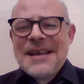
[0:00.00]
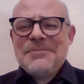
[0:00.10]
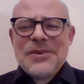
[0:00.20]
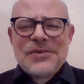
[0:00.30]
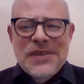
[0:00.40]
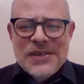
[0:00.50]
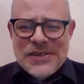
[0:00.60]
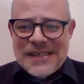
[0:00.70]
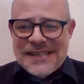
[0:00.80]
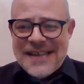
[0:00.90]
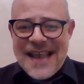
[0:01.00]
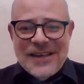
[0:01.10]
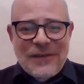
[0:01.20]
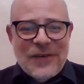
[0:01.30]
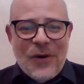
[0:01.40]
musicians,
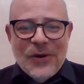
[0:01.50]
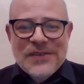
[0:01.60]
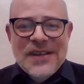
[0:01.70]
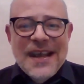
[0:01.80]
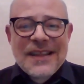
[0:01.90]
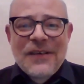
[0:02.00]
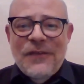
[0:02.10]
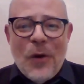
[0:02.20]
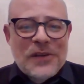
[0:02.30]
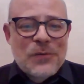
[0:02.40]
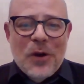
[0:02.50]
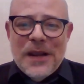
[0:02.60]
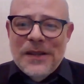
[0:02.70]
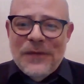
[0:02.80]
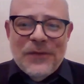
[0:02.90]
and of course, the folks
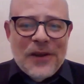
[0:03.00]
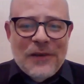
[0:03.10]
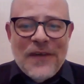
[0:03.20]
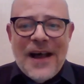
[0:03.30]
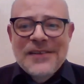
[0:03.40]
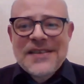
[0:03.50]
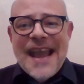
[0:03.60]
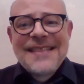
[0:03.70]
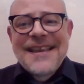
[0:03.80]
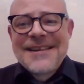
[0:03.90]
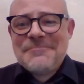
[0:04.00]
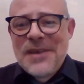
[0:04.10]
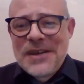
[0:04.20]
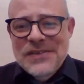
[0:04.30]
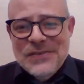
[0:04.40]
working the front of house and the
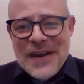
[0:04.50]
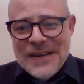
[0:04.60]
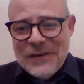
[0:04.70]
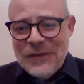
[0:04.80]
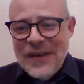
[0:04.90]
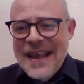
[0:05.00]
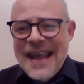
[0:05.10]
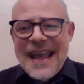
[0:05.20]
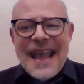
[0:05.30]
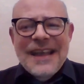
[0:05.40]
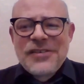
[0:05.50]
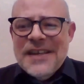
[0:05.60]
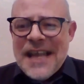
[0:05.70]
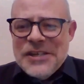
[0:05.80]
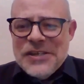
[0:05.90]
administrative,
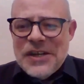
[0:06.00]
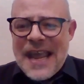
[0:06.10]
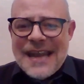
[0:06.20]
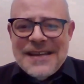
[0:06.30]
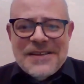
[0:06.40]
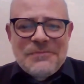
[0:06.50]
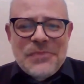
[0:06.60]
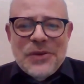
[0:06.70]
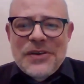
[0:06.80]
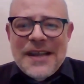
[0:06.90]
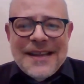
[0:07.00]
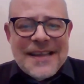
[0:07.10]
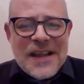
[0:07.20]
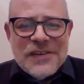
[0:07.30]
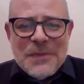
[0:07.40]
education, and community
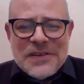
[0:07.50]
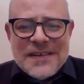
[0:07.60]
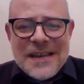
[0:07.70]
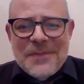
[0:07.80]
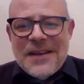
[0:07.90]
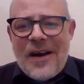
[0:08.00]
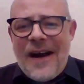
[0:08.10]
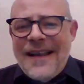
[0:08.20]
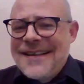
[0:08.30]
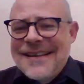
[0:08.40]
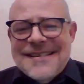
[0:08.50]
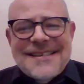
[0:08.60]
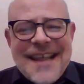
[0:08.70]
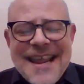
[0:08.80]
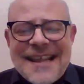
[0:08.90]
engagement team that it
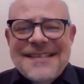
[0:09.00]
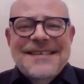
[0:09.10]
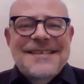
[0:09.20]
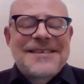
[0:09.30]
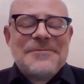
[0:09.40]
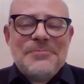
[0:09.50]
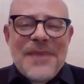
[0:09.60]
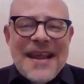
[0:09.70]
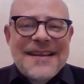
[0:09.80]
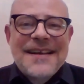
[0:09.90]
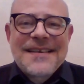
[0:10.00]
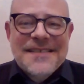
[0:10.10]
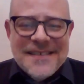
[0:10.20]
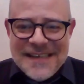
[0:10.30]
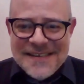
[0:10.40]
takes to make a
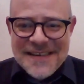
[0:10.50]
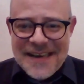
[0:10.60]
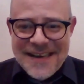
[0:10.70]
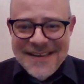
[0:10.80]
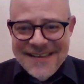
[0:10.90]
season.